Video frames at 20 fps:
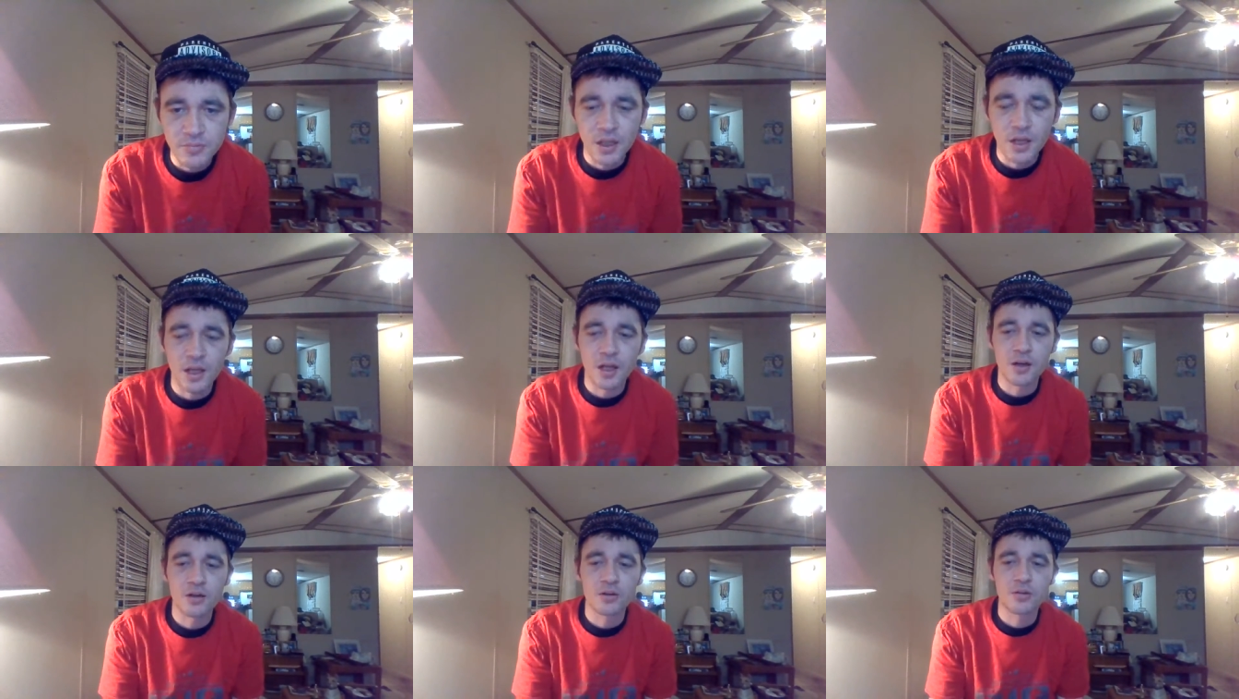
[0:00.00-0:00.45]

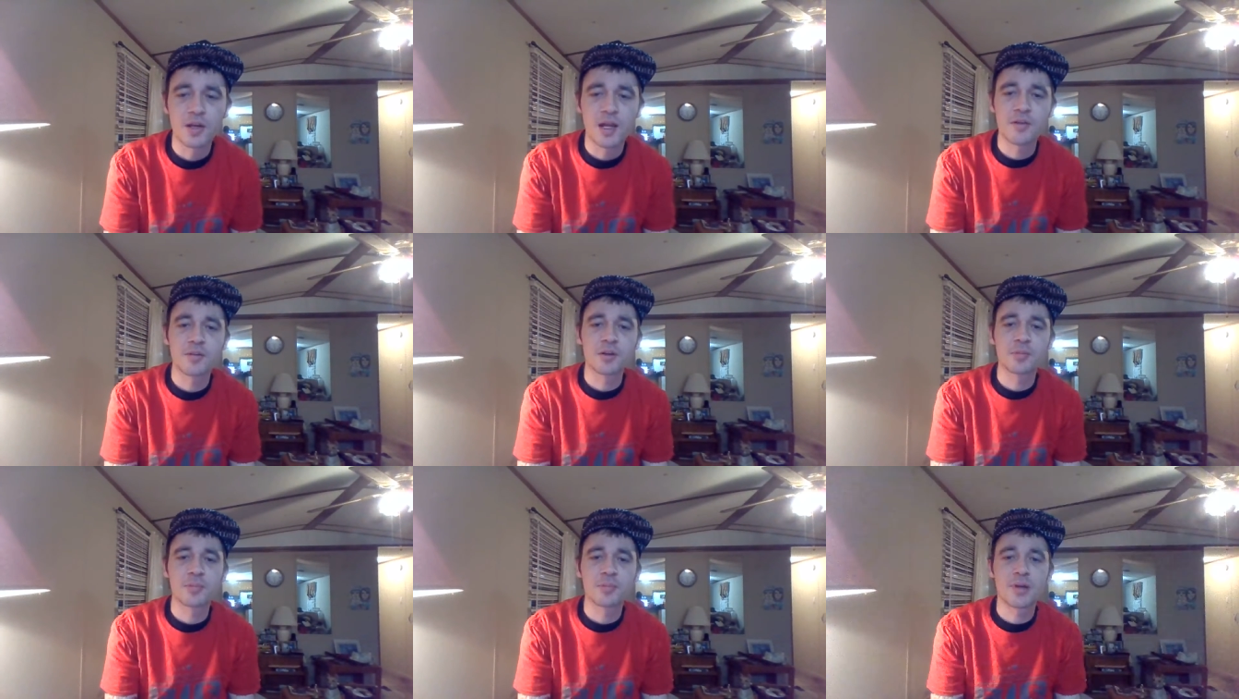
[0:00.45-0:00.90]
I don't
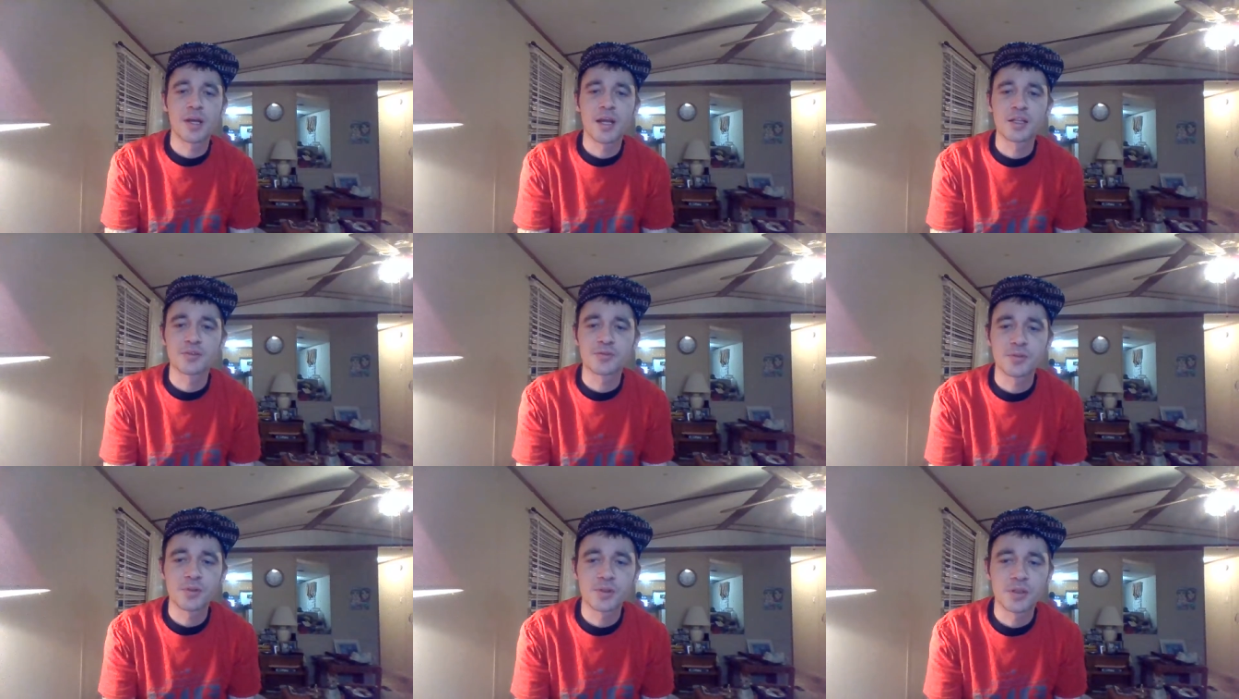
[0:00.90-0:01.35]
have any
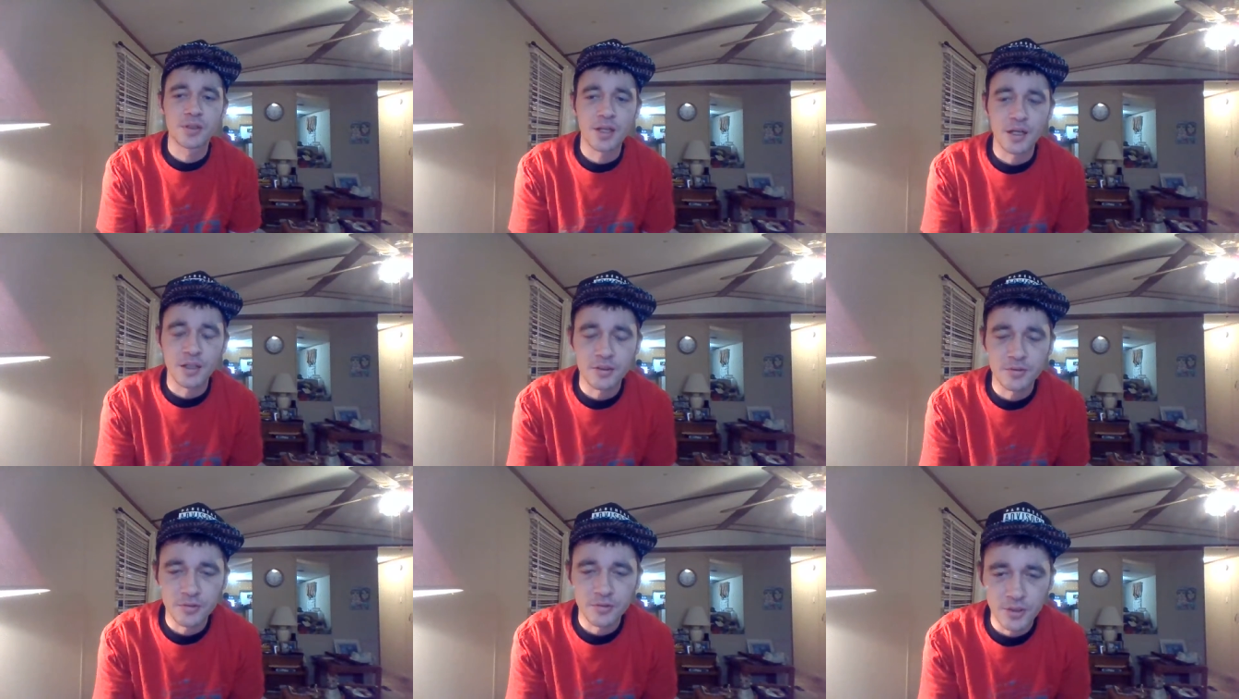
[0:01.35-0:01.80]
plans for the
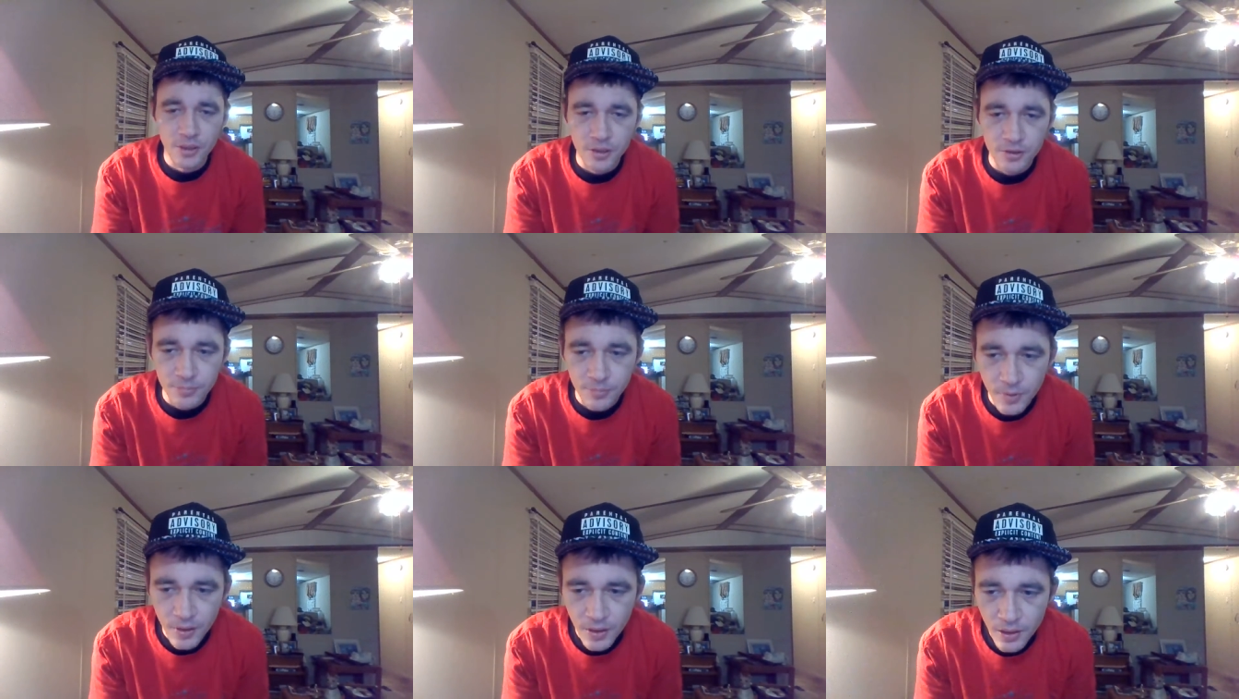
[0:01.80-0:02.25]
day.
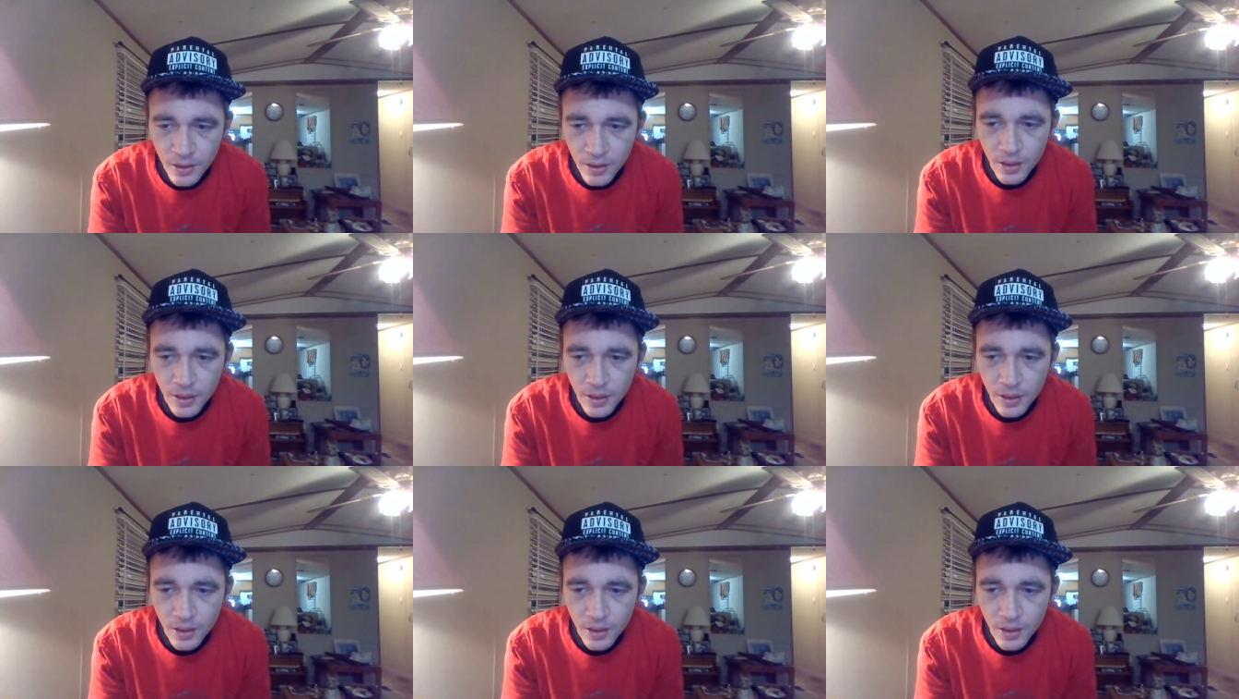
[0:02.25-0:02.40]
So,